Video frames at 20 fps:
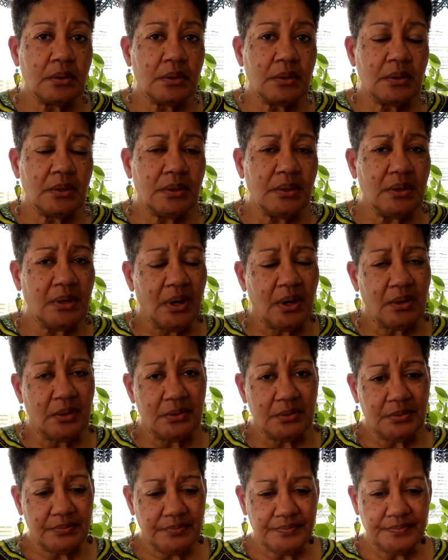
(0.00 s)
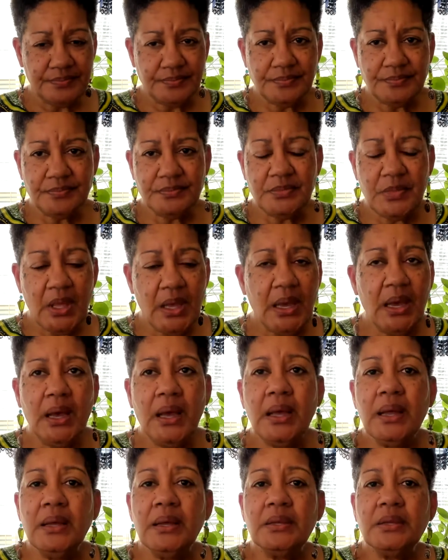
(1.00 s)
No.
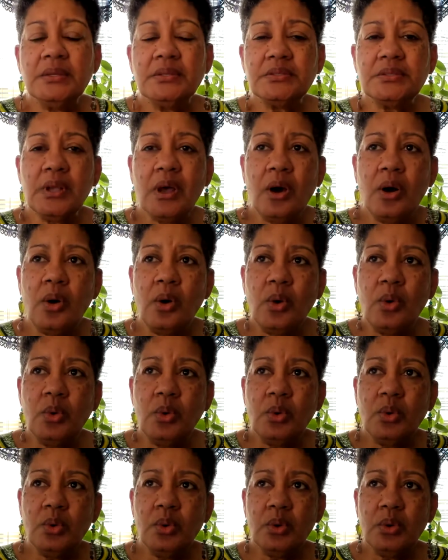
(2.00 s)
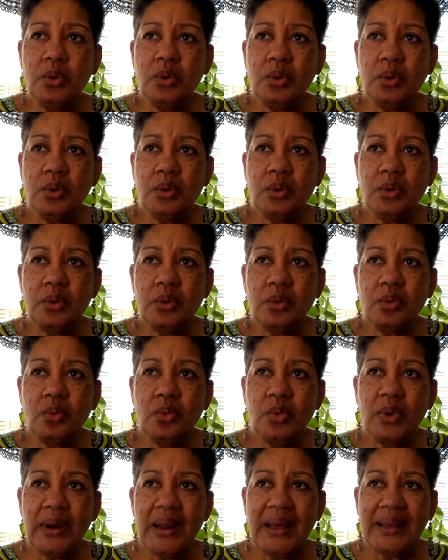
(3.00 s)
So
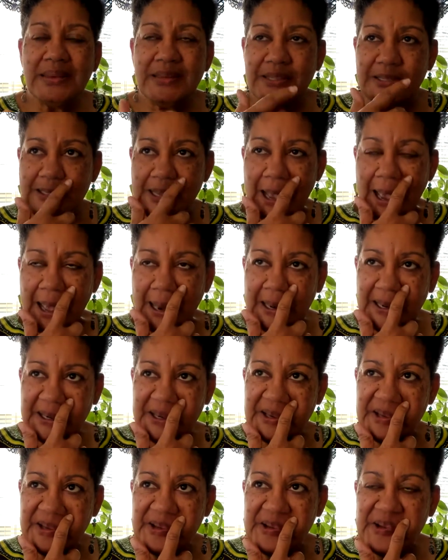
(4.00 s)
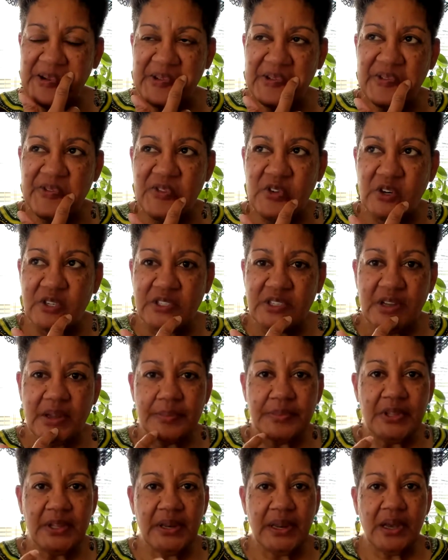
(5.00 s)
when I decided to look for
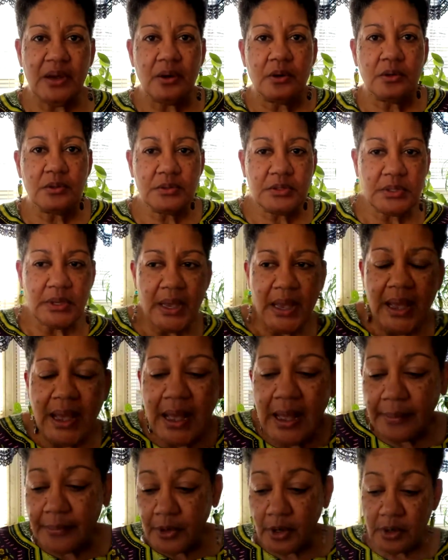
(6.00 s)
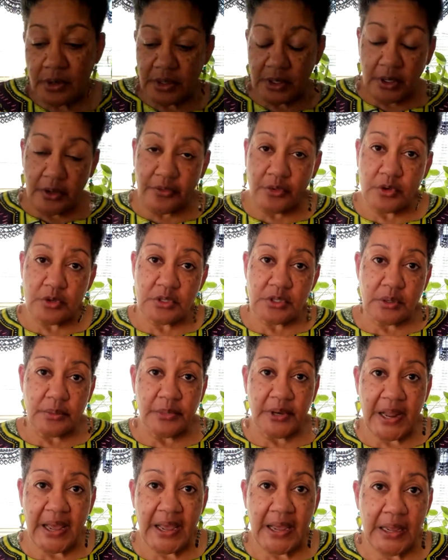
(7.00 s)
something else, I'm going to give you some
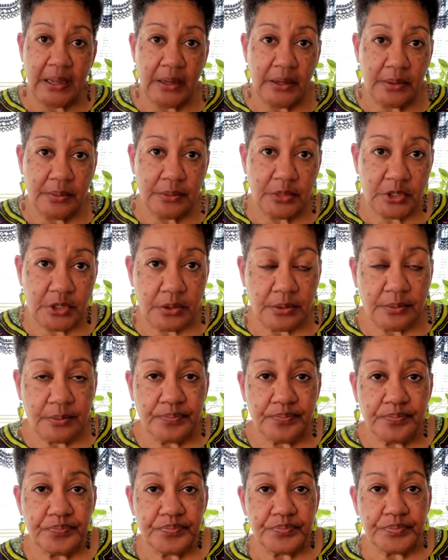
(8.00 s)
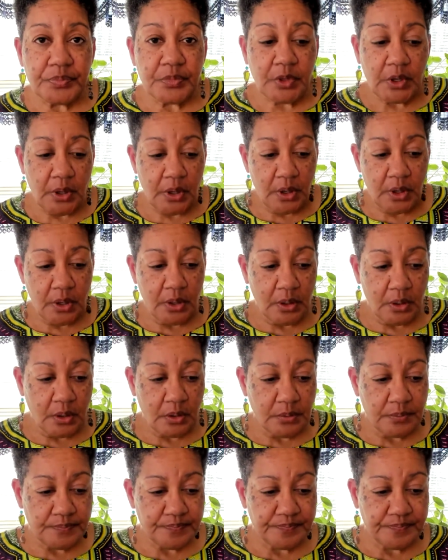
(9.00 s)
names of